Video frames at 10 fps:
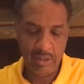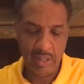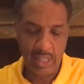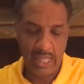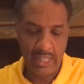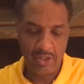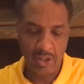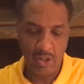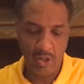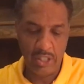Against the
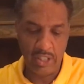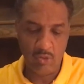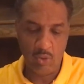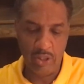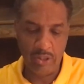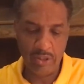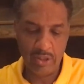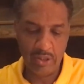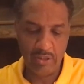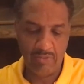Lord, that's one,
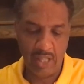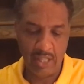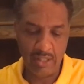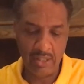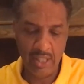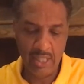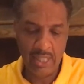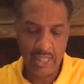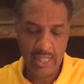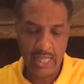the Father,
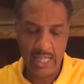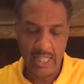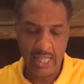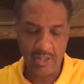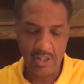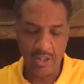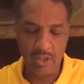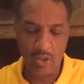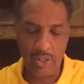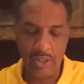and against His
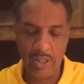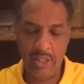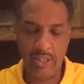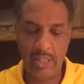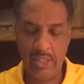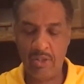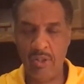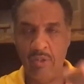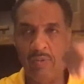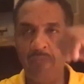anointed, that's
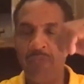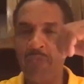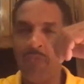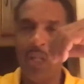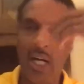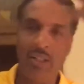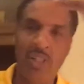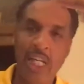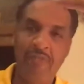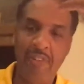two.
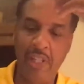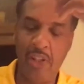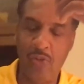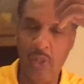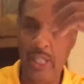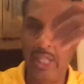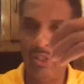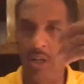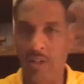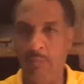Isaiah
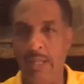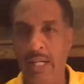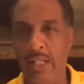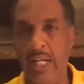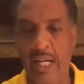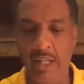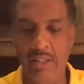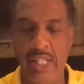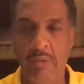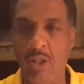53 talked about
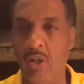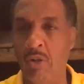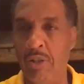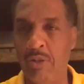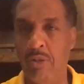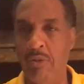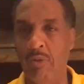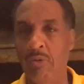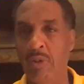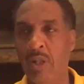how they were going
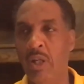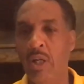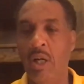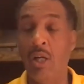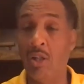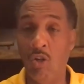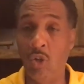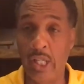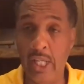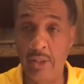to go
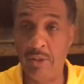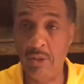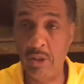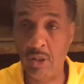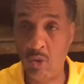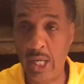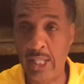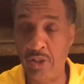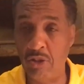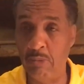against
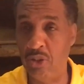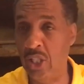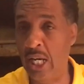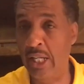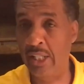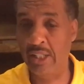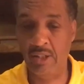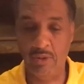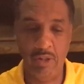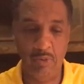Christ, the Messiah. In
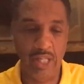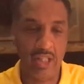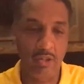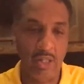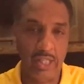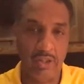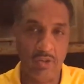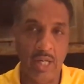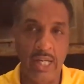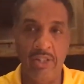other words, when they go against
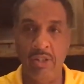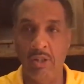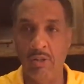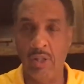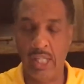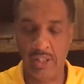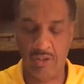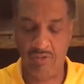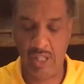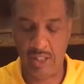Christ, they're going against
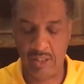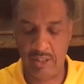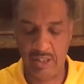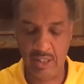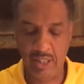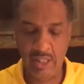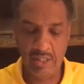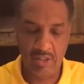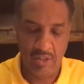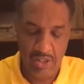the Father.
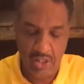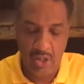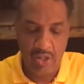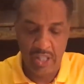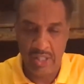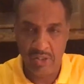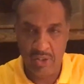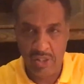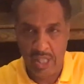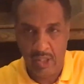So you see all
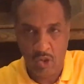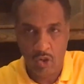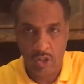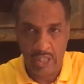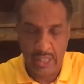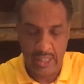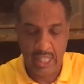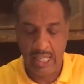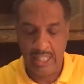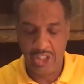these uh, that they
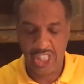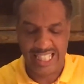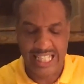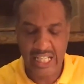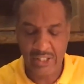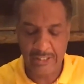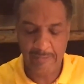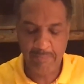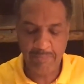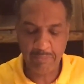tie in together.
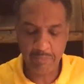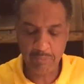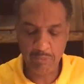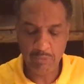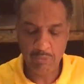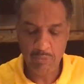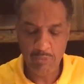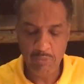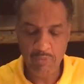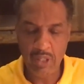
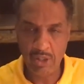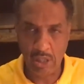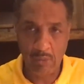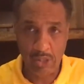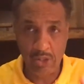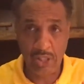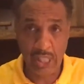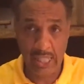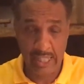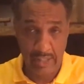So I want you to see
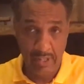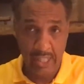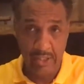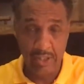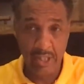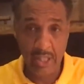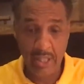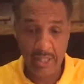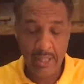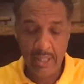that. There it is.
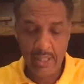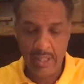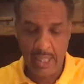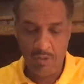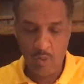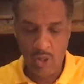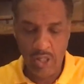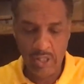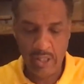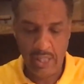That's
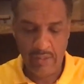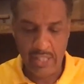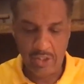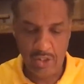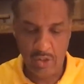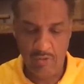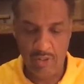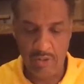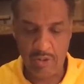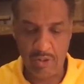one, and that's two,
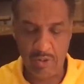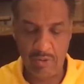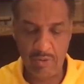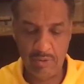verse two.